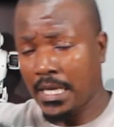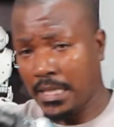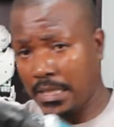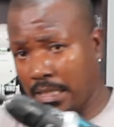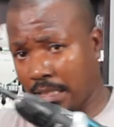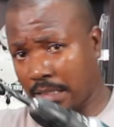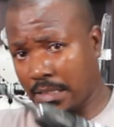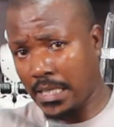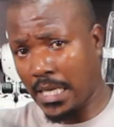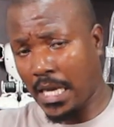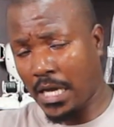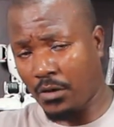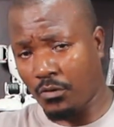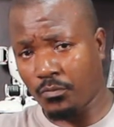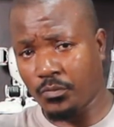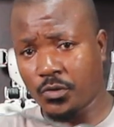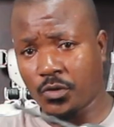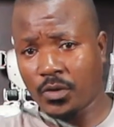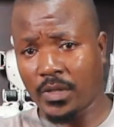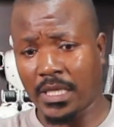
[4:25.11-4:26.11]
This
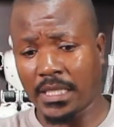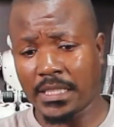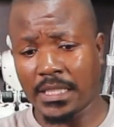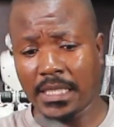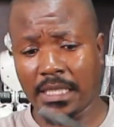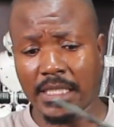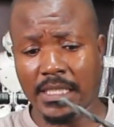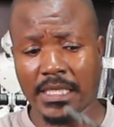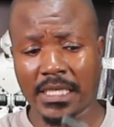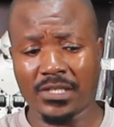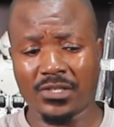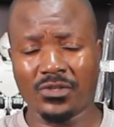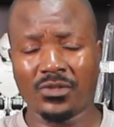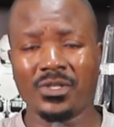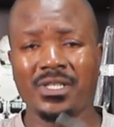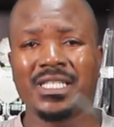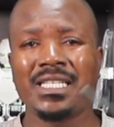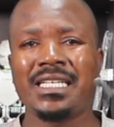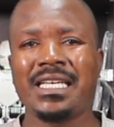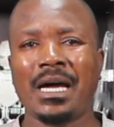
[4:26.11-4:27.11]
helps so that it does
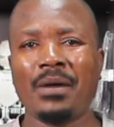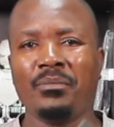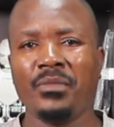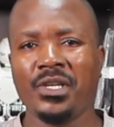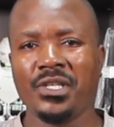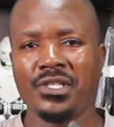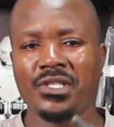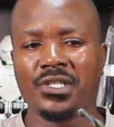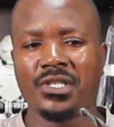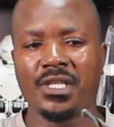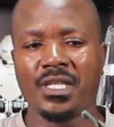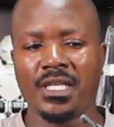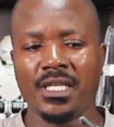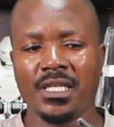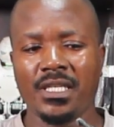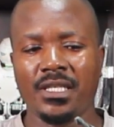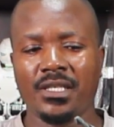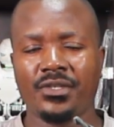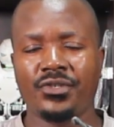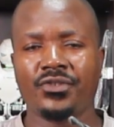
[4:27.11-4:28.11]
not damage
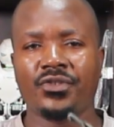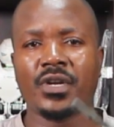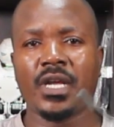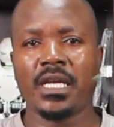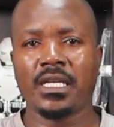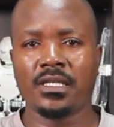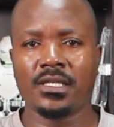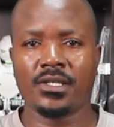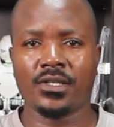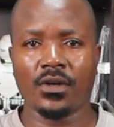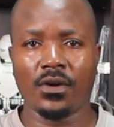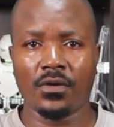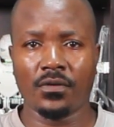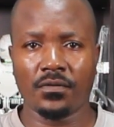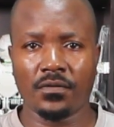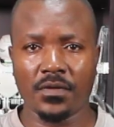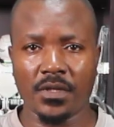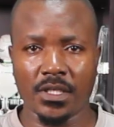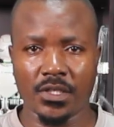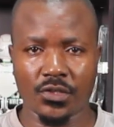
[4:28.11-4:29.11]
the threads
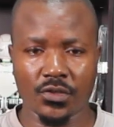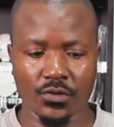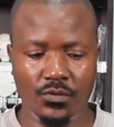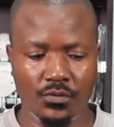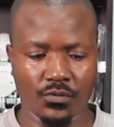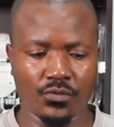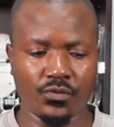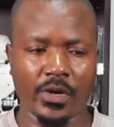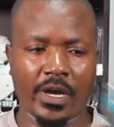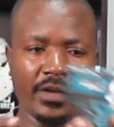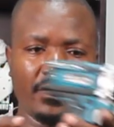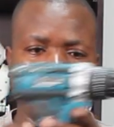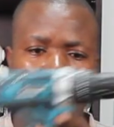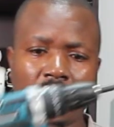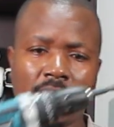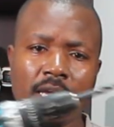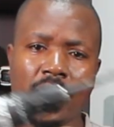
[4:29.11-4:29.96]
of the screwdriver.